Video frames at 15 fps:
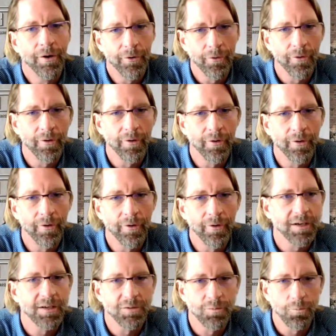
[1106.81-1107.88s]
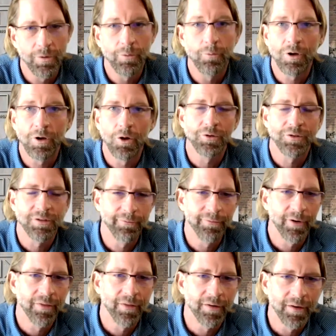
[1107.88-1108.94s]
during the process. We will close and
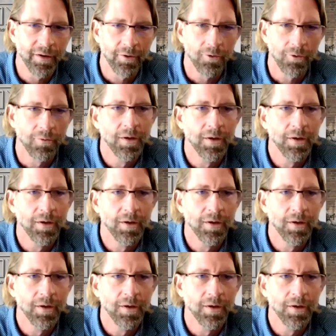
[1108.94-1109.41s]
fund the deal